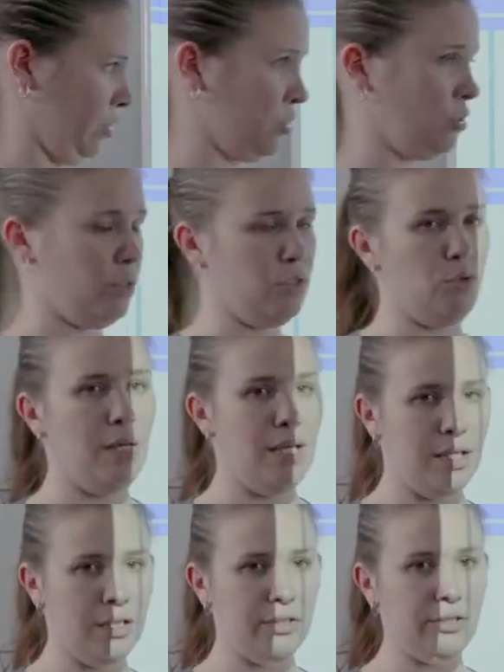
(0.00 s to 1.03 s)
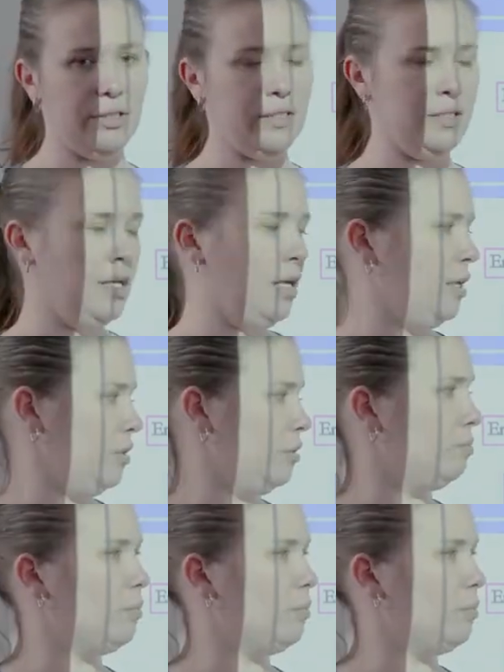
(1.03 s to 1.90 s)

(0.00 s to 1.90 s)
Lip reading: So as you increase the